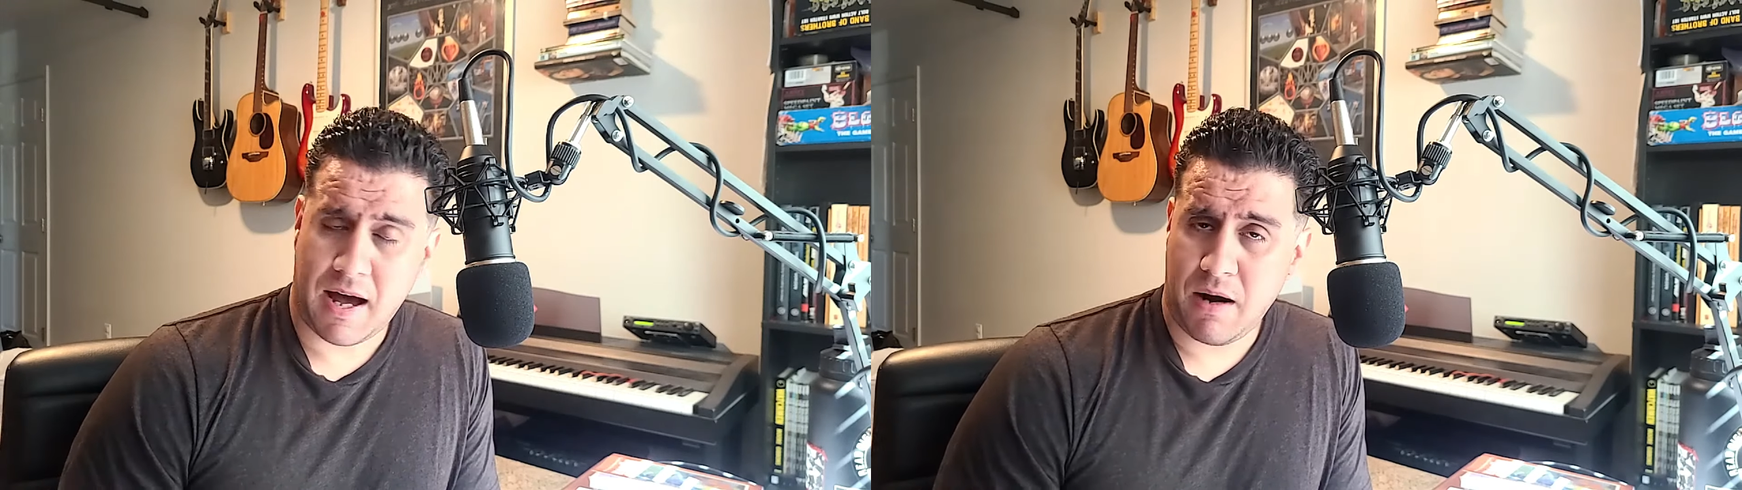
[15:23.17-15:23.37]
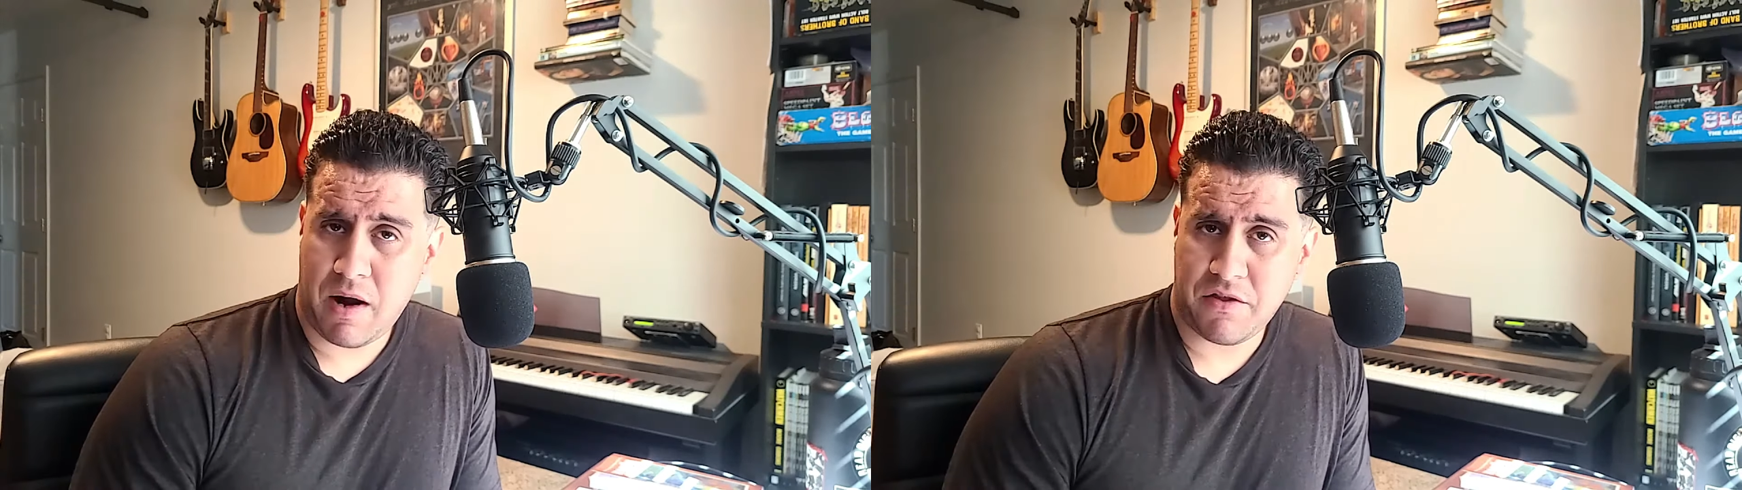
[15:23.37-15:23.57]

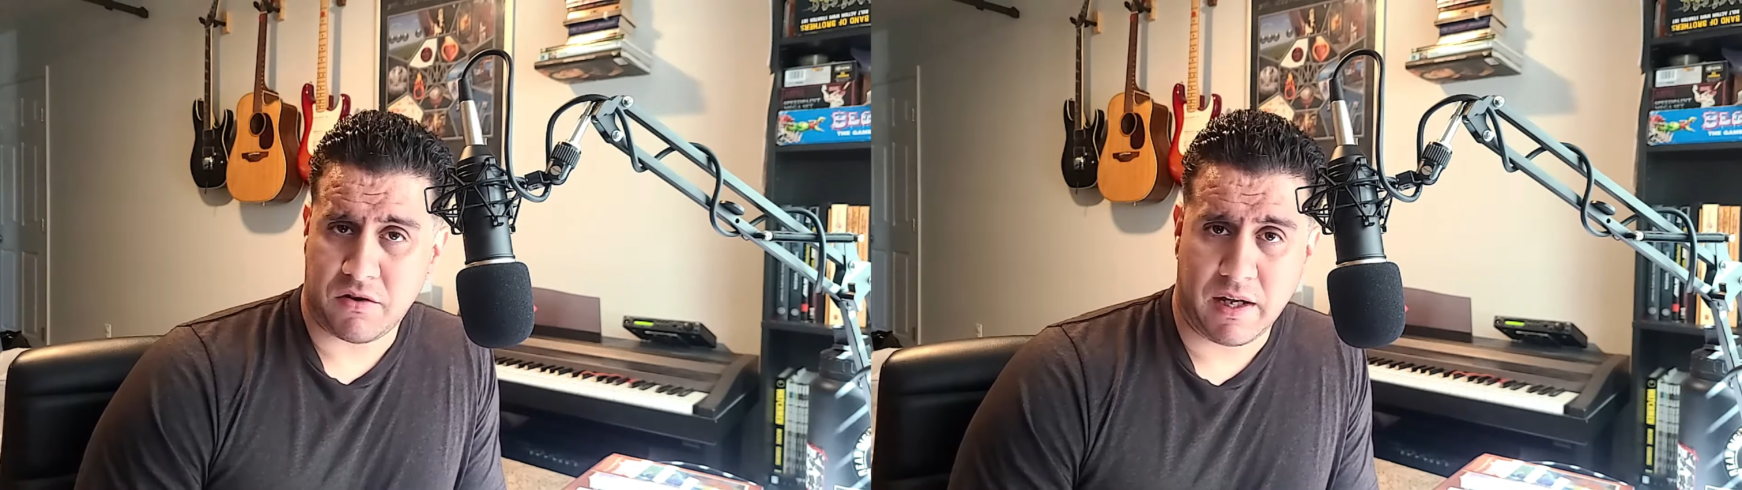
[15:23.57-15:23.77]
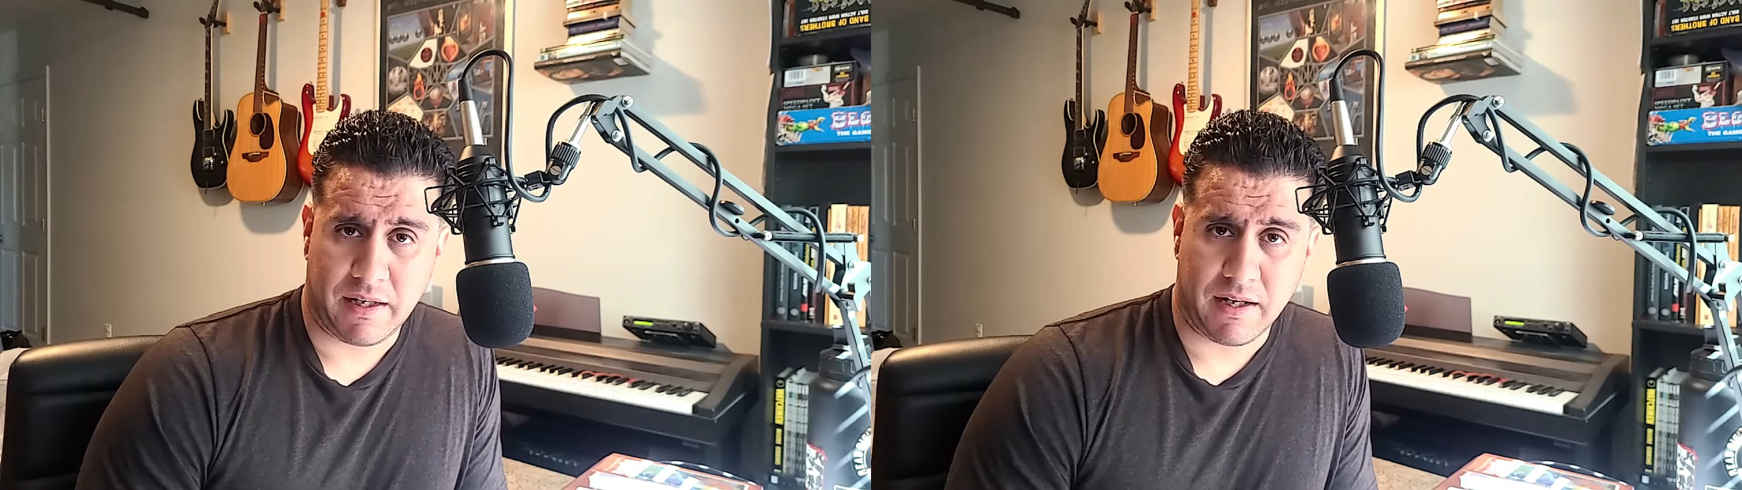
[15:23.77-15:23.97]
I rather
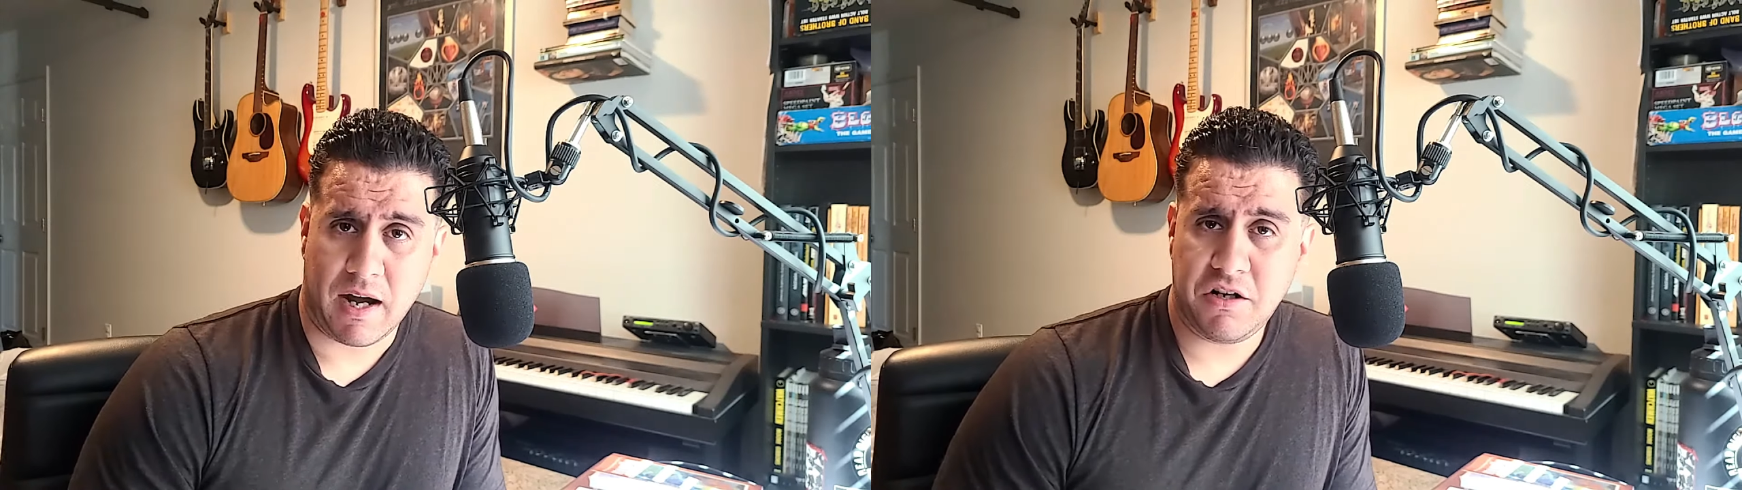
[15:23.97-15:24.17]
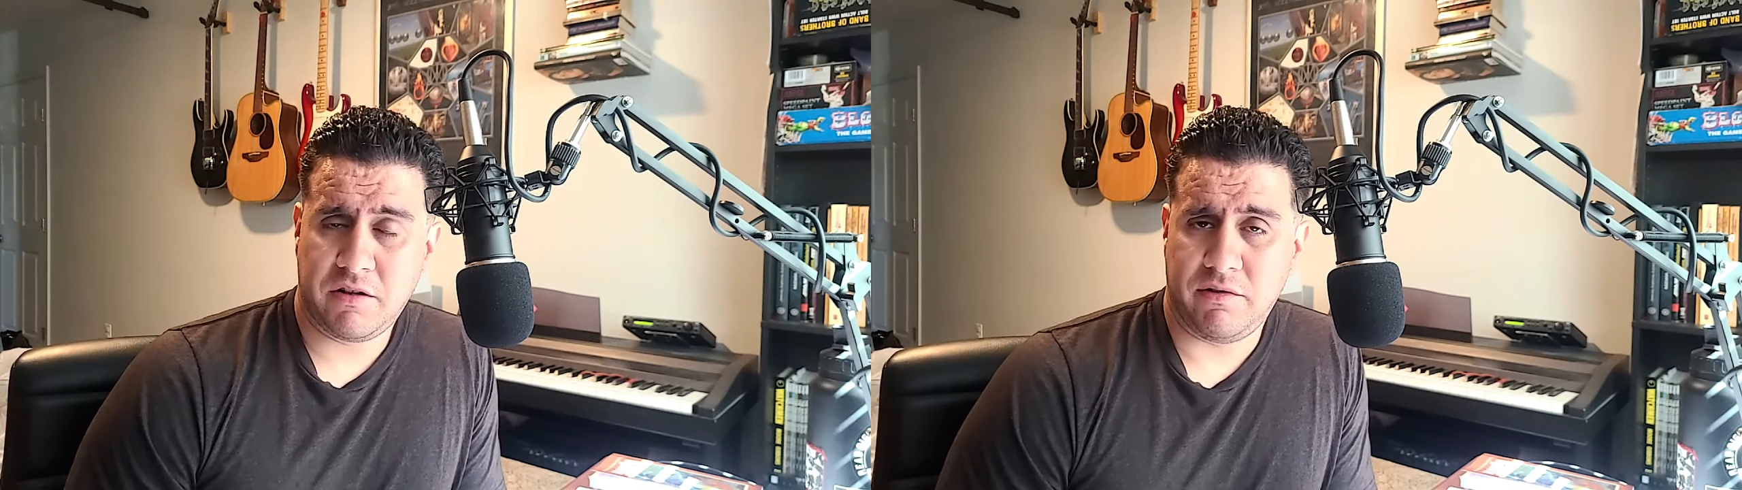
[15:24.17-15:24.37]
like it i
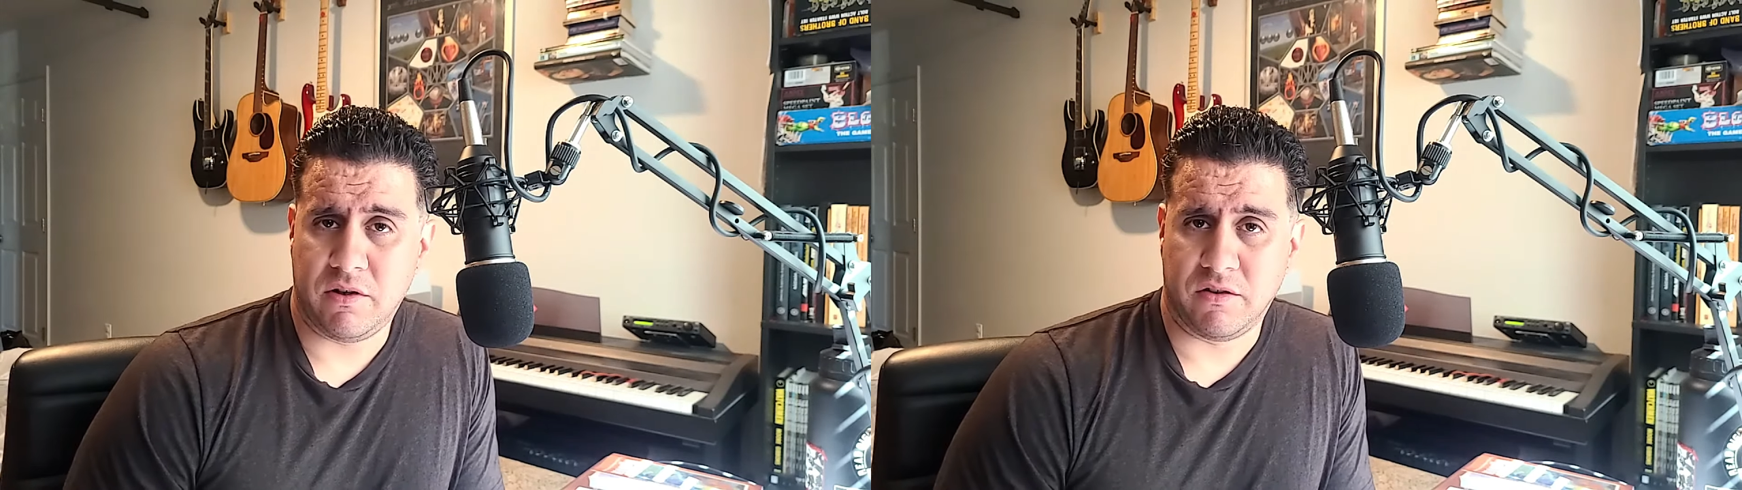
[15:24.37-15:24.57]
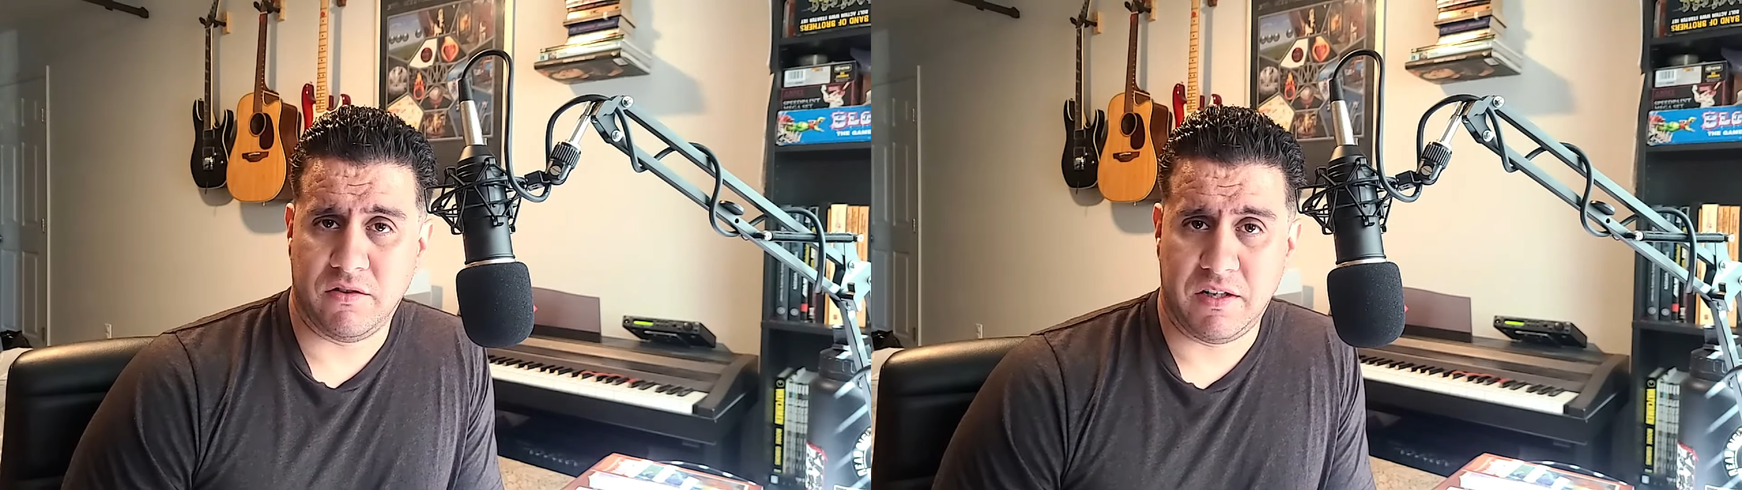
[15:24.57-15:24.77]
just view it
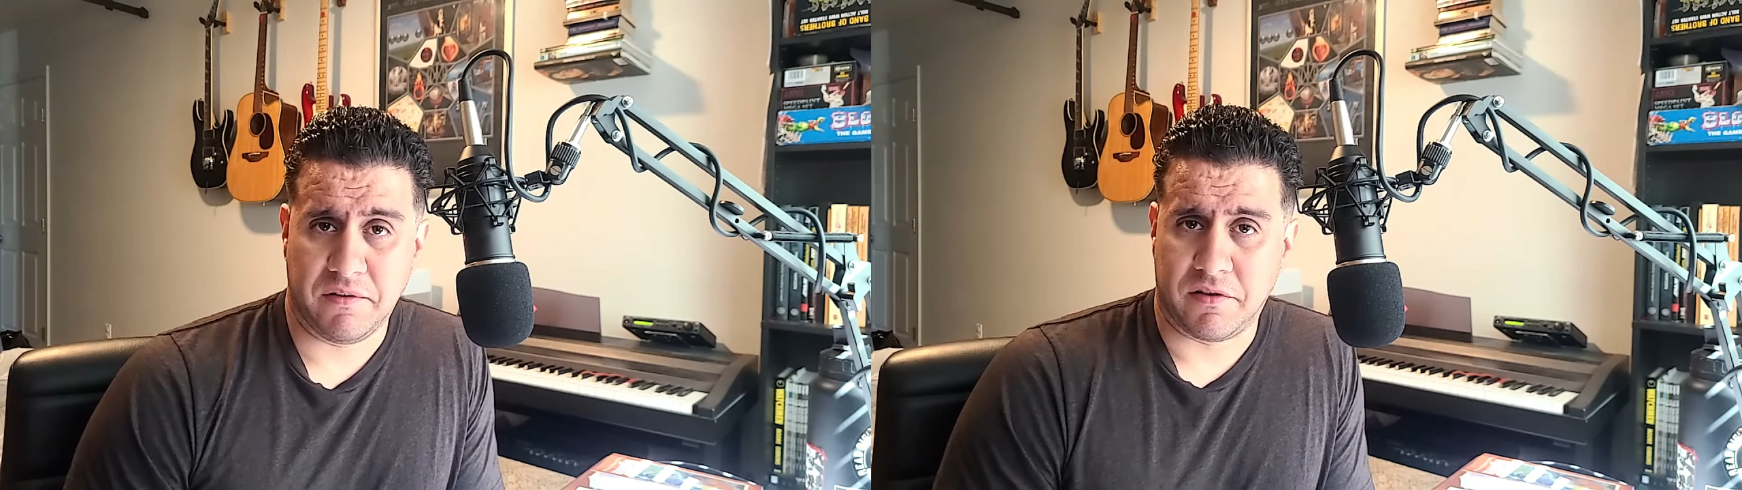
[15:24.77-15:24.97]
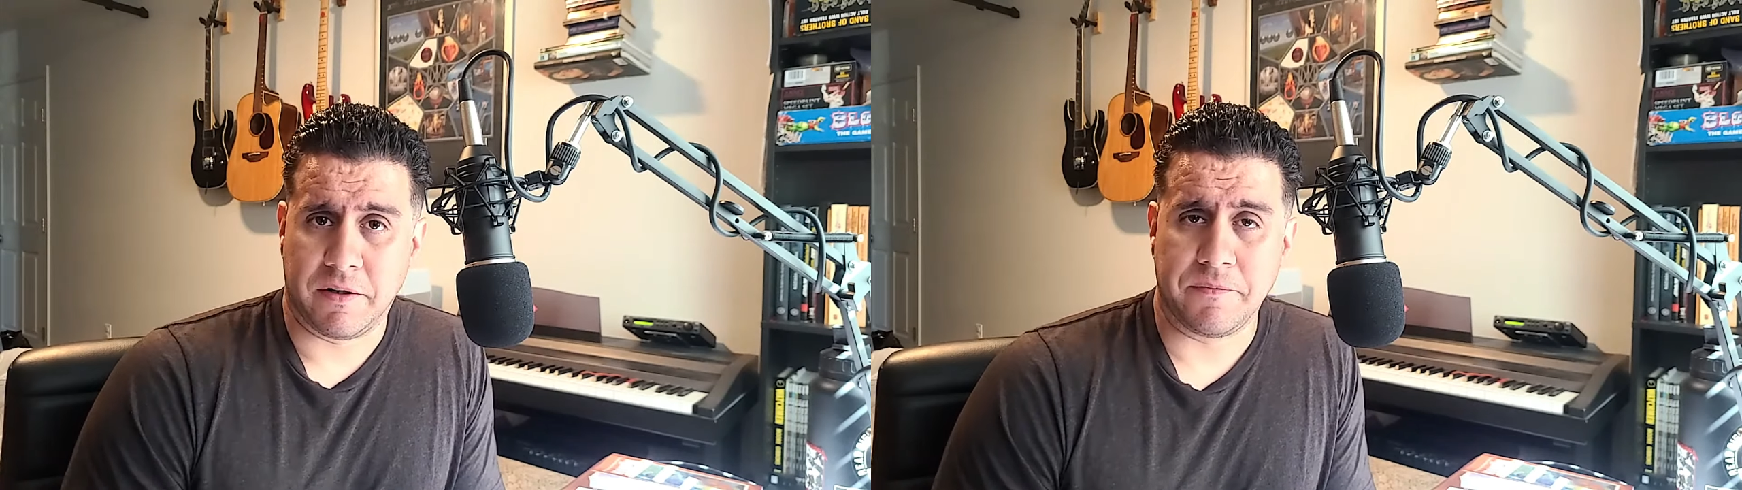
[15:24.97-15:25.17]
as
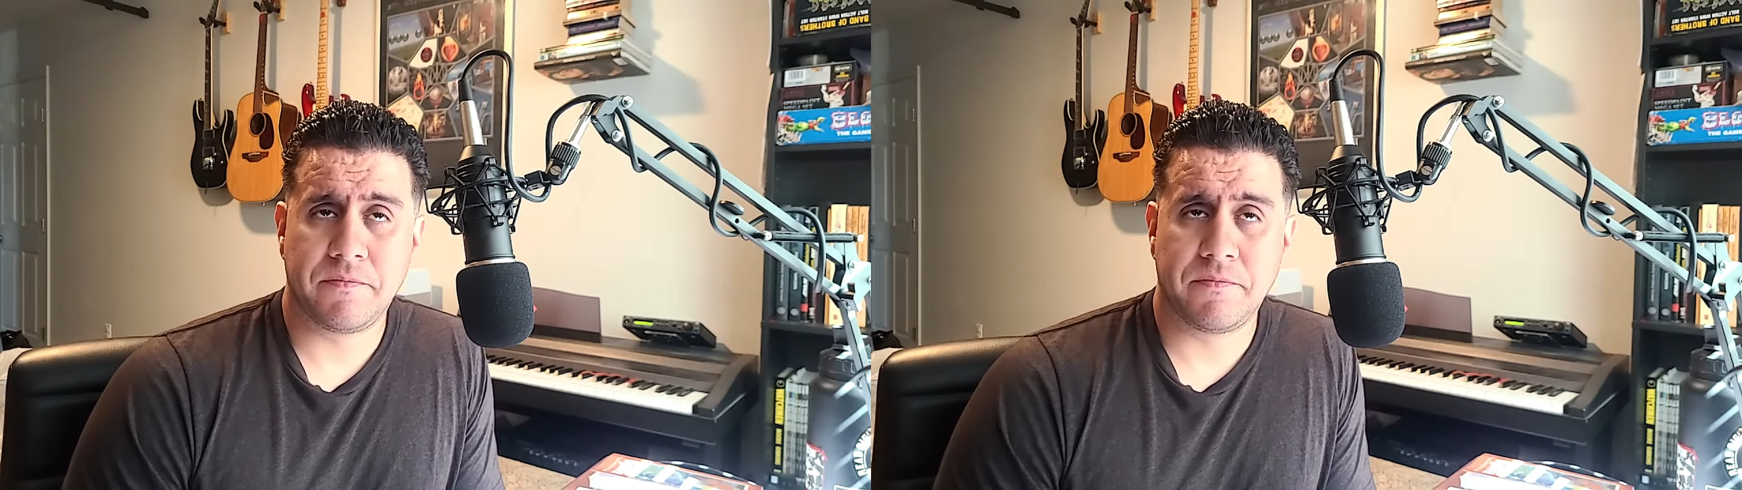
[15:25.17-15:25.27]
different